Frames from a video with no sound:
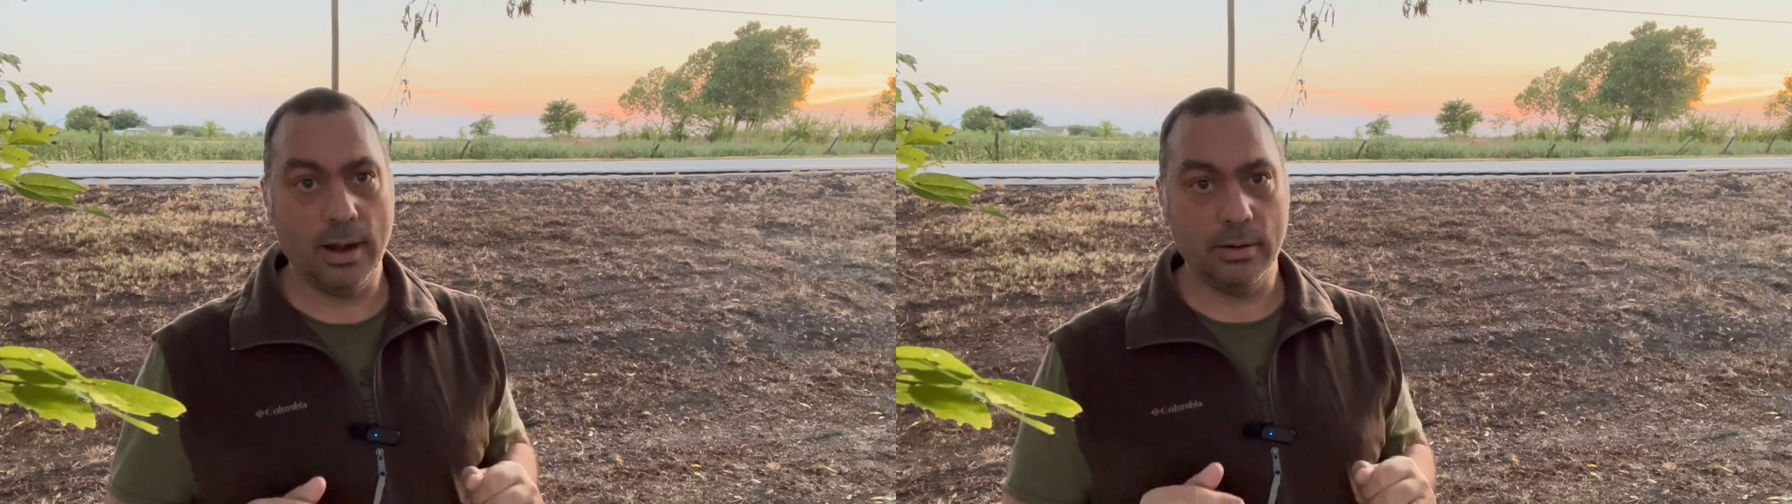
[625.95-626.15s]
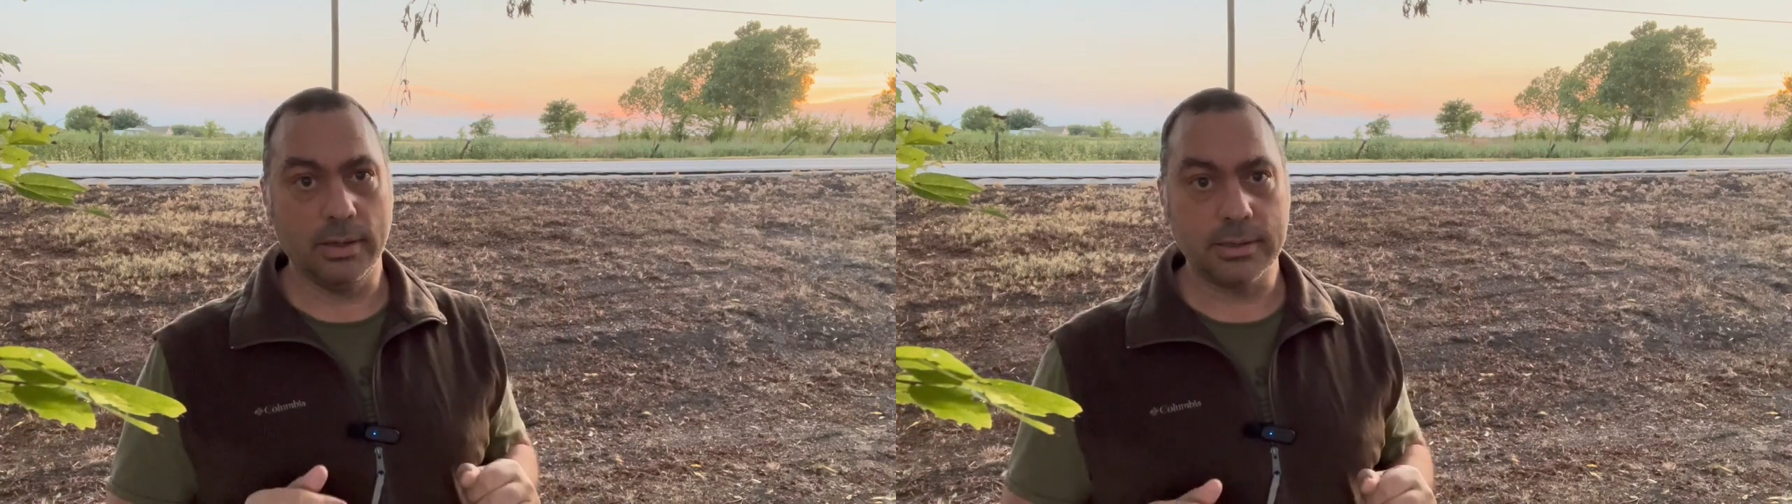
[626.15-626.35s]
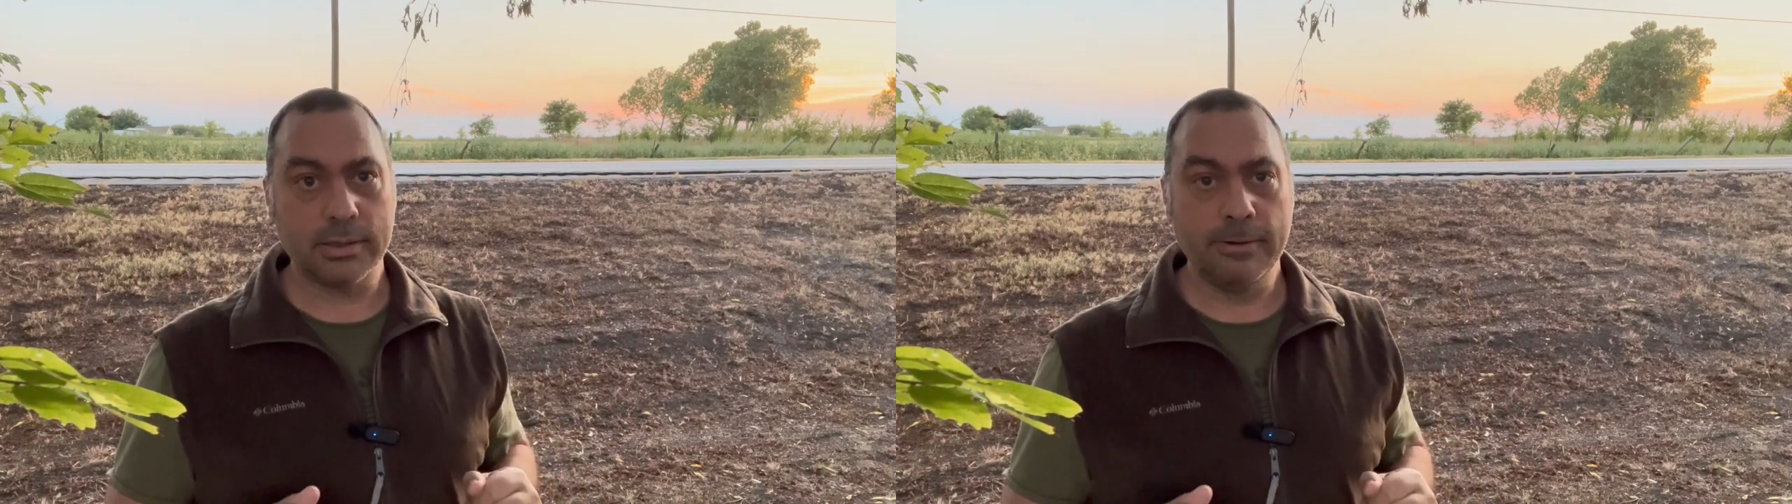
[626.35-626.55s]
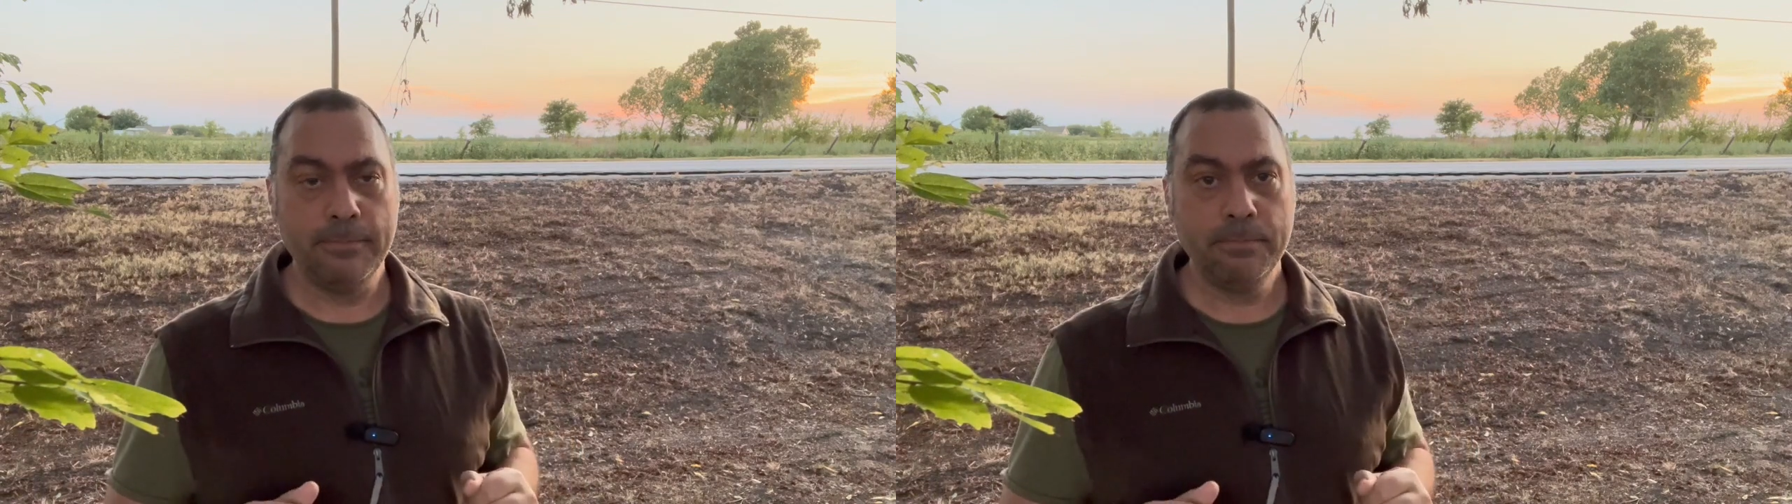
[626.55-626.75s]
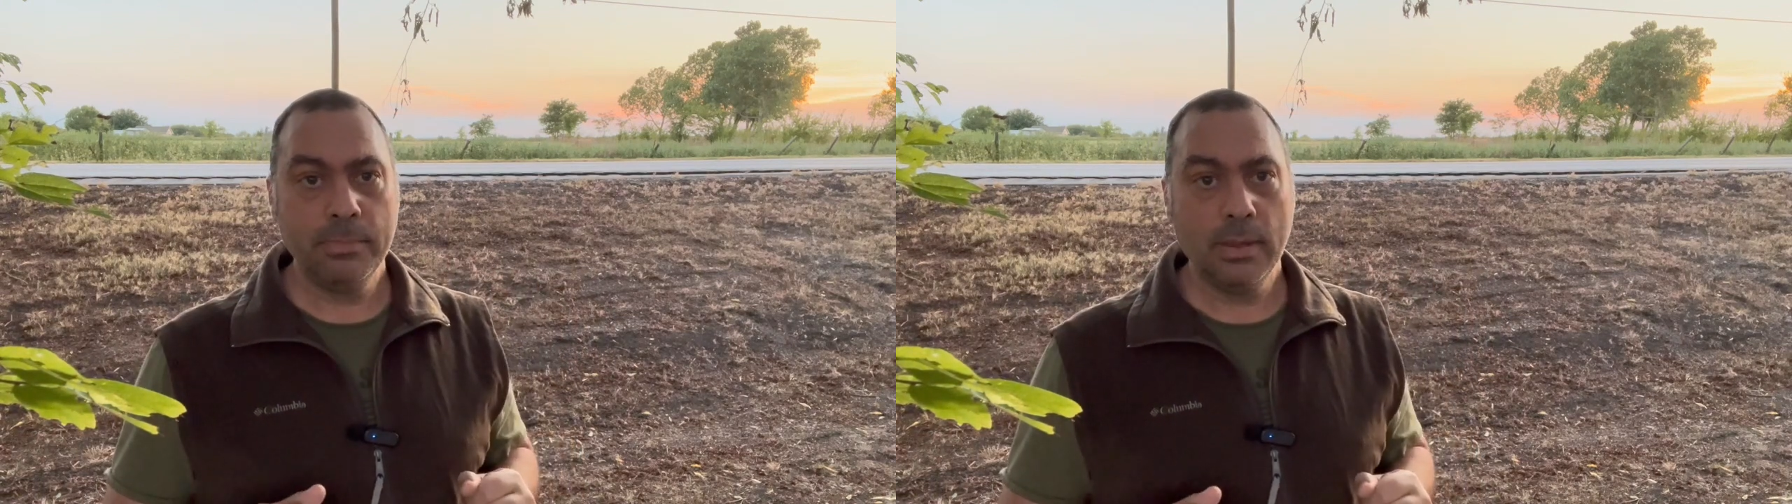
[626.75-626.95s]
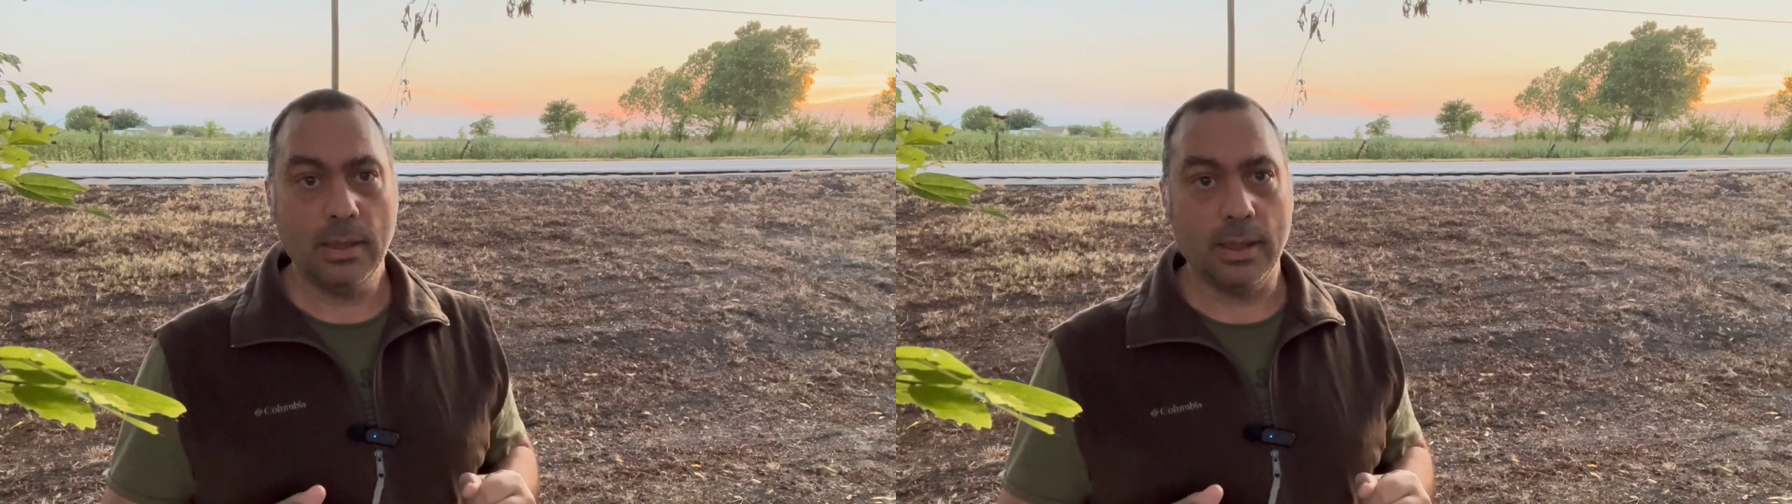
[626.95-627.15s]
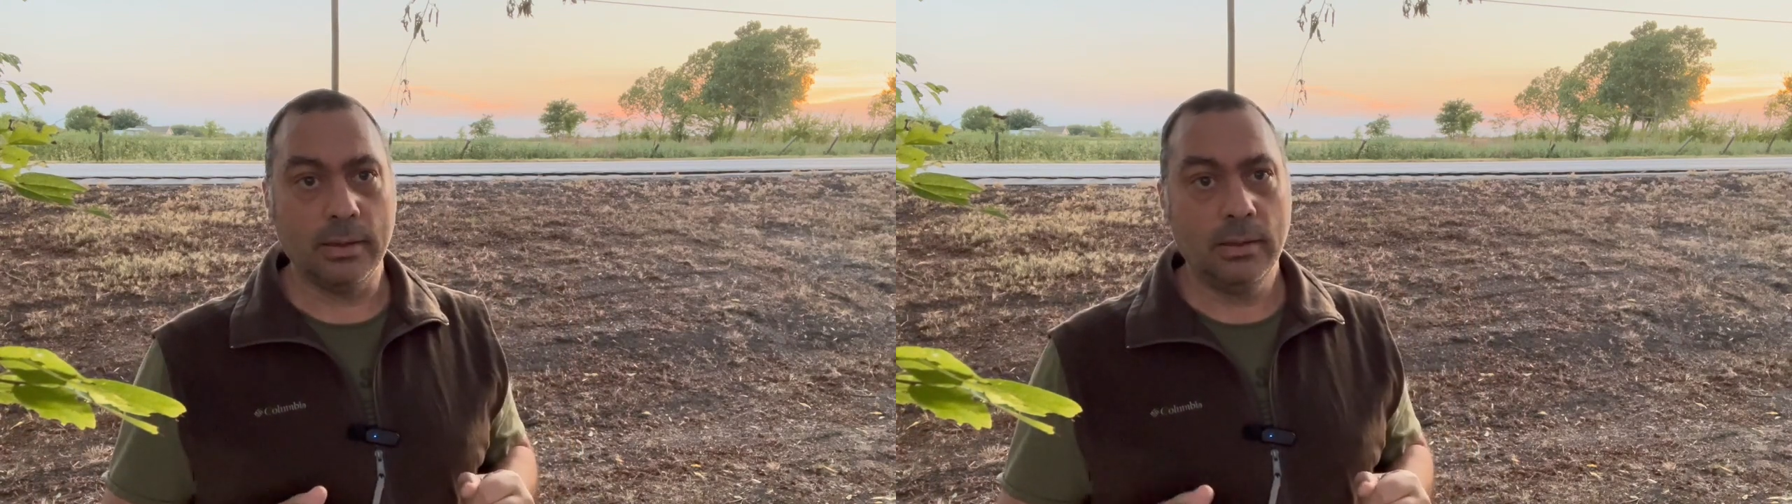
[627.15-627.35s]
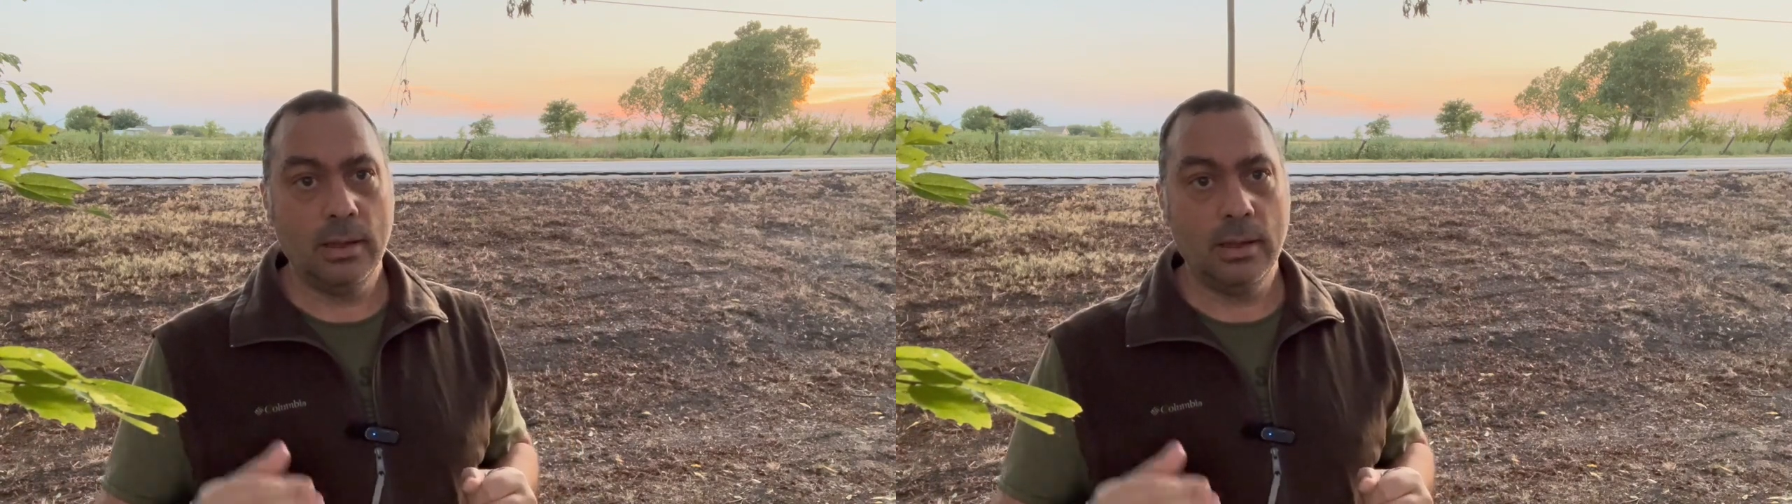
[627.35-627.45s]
areas. Okay.